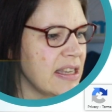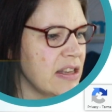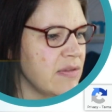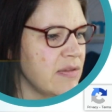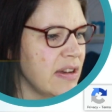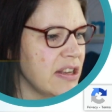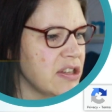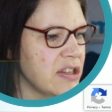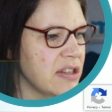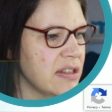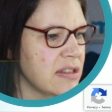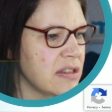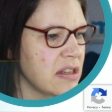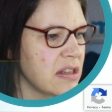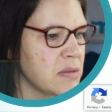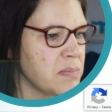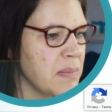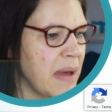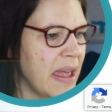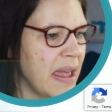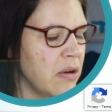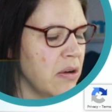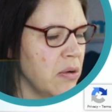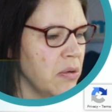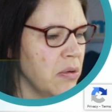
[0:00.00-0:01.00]
in registered
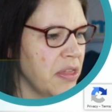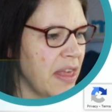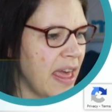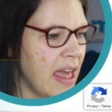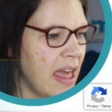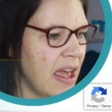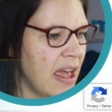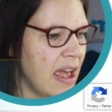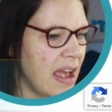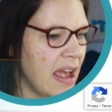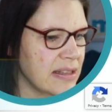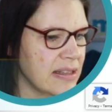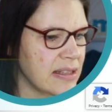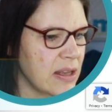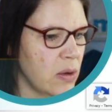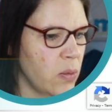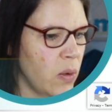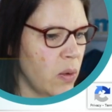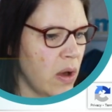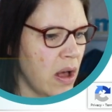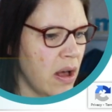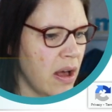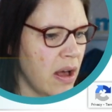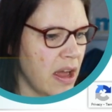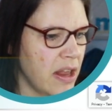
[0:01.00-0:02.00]
mail there, as it
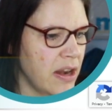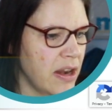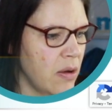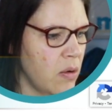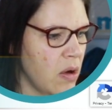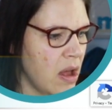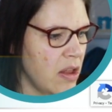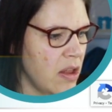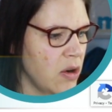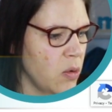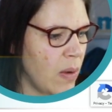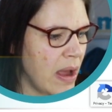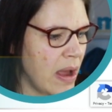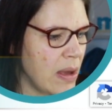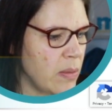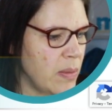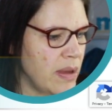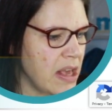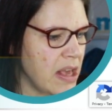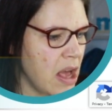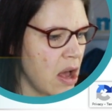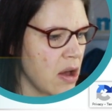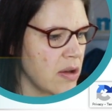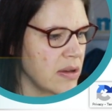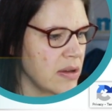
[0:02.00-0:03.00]
were, and away we
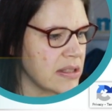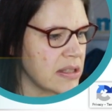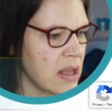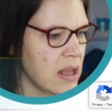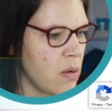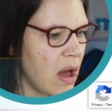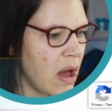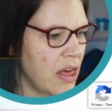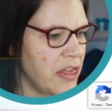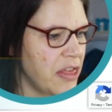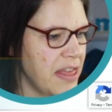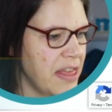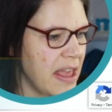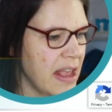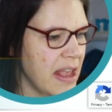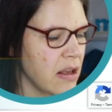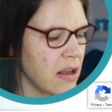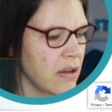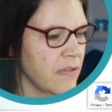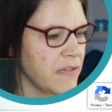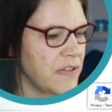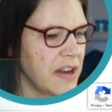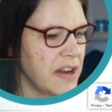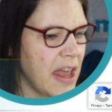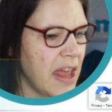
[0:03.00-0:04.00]
go. So I
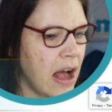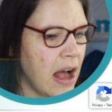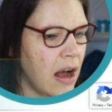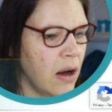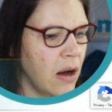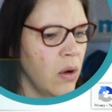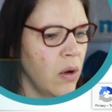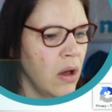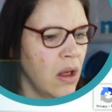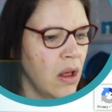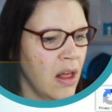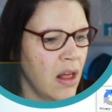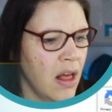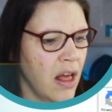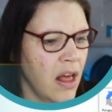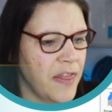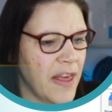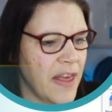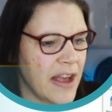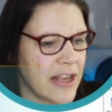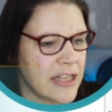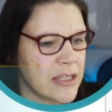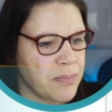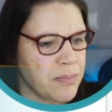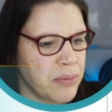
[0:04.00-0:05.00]
think for now
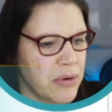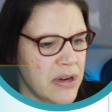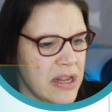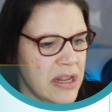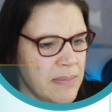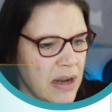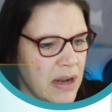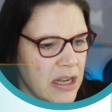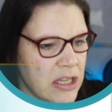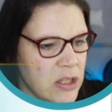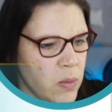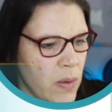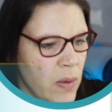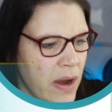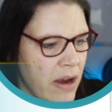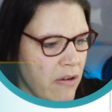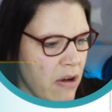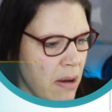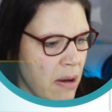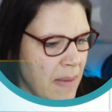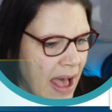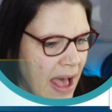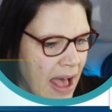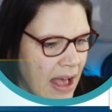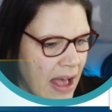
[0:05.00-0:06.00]
that's pretty much where
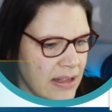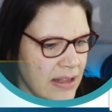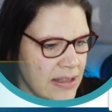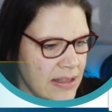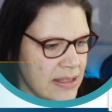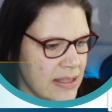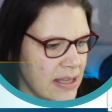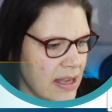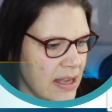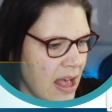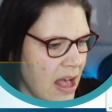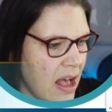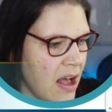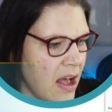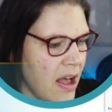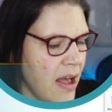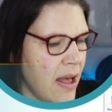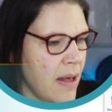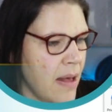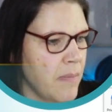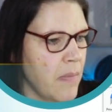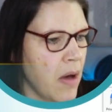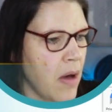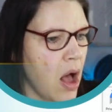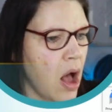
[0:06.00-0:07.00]
I'm at.
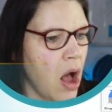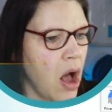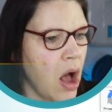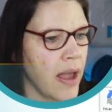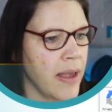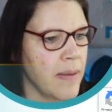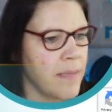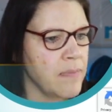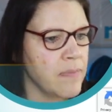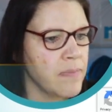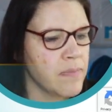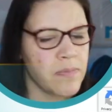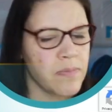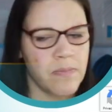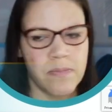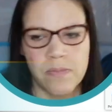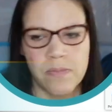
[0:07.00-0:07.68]
I'm